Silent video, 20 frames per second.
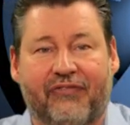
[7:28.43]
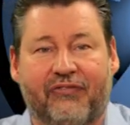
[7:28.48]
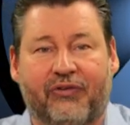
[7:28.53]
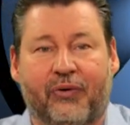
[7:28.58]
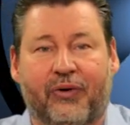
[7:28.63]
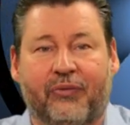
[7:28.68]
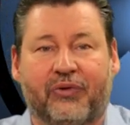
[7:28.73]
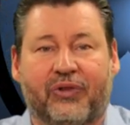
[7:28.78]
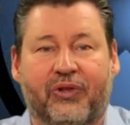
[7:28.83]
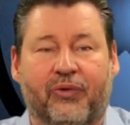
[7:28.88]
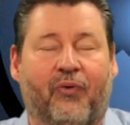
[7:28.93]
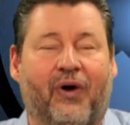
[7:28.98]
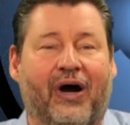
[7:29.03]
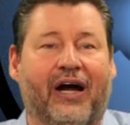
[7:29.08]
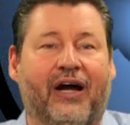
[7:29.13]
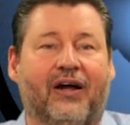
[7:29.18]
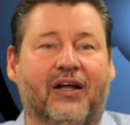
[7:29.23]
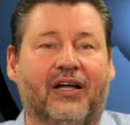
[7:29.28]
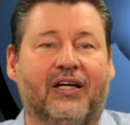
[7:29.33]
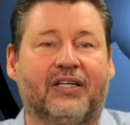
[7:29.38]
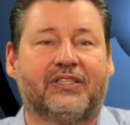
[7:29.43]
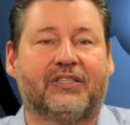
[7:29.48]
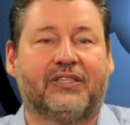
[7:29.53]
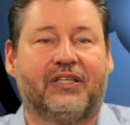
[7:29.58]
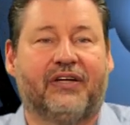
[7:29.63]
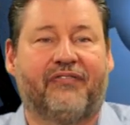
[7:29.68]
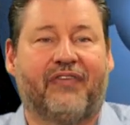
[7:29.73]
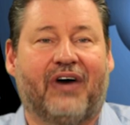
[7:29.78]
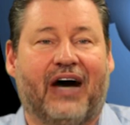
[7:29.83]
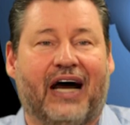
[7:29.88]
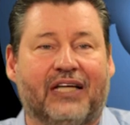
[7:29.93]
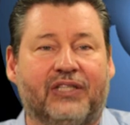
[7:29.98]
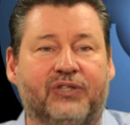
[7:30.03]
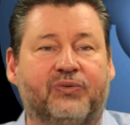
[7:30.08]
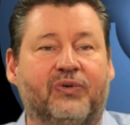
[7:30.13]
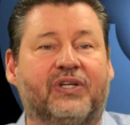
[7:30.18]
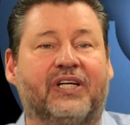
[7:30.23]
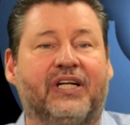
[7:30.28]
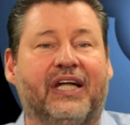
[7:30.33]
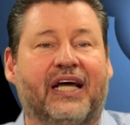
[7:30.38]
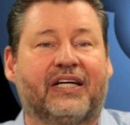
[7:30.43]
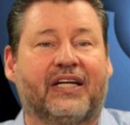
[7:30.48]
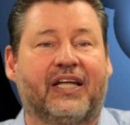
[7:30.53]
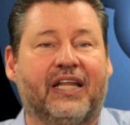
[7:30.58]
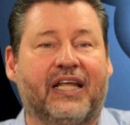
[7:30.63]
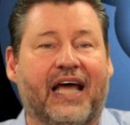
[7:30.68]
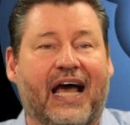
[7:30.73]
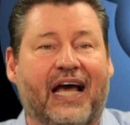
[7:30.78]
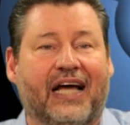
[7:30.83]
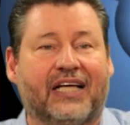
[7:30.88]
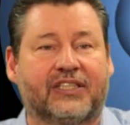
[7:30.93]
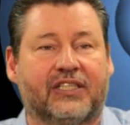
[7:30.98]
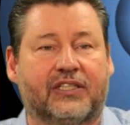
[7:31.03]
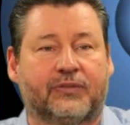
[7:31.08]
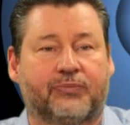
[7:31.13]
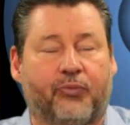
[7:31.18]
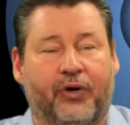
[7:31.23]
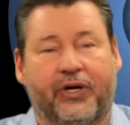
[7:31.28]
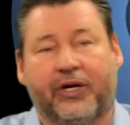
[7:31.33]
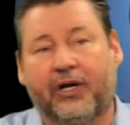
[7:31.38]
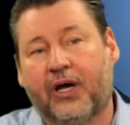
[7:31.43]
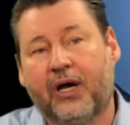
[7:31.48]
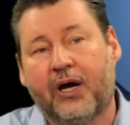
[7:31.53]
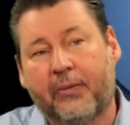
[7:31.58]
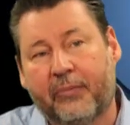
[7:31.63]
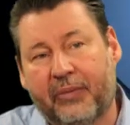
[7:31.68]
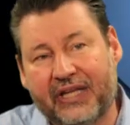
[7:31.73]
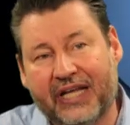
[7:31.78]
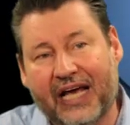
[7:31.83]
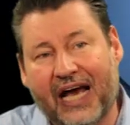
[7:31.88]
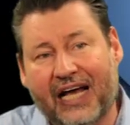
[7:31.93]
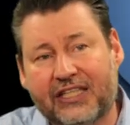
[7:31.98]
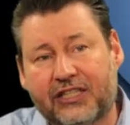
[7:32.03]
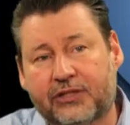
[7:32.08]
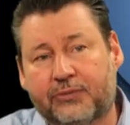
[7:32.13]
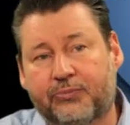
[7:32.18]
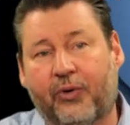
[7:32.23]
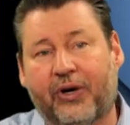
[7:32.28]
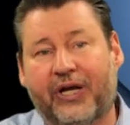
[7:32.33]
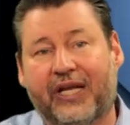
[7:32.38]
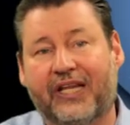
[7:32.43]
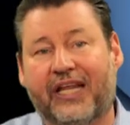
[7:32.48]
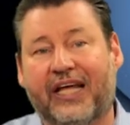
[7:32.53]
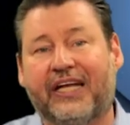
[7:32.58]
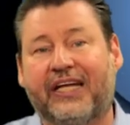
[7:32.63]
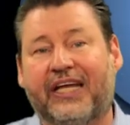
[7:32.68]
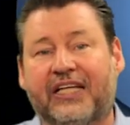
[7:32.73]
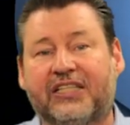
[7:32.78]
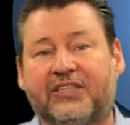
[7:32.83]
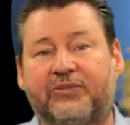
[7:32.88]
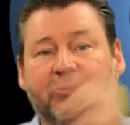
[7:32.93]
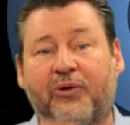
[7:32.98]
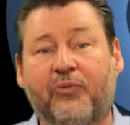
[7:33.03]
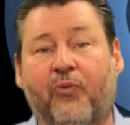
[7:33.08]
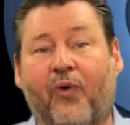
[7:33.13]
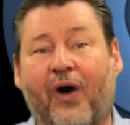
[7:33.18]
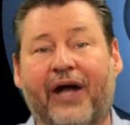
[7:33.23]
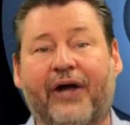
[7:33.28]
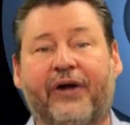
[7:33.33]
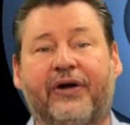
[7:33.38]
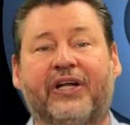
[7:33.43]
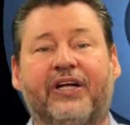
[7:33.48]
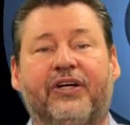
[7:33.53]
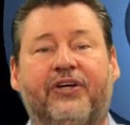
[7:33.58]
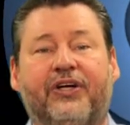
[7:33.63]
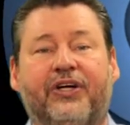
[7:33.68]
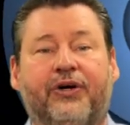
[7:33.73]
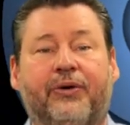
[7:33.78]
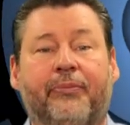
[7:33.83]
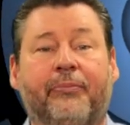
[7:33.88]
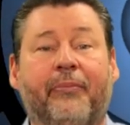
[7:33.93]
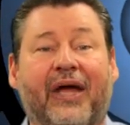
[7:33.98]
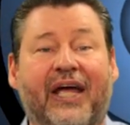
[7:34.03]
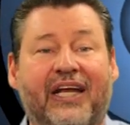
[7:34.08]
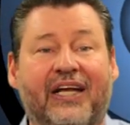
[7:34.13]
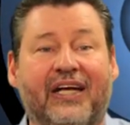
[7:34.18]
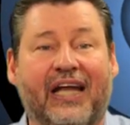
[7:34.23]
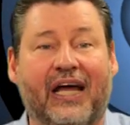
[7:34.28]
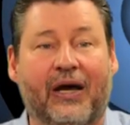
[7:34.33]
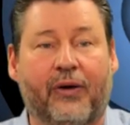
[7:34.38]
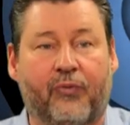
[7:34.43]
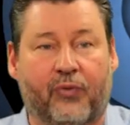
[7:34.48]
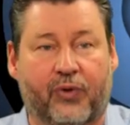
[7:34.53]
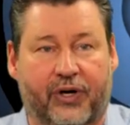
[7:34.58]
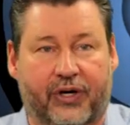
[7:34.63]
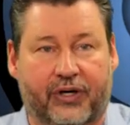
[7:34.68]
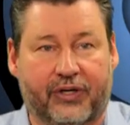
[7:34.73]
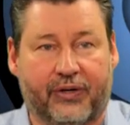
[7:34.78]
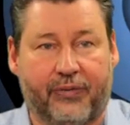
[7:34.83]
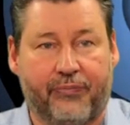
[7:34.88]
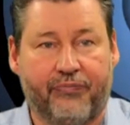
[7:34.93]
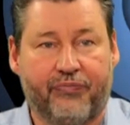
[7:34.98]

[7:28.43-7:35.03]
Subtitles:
Everyone with a wireless device will connect to the access point, but the access point then tends to be wired into your main network.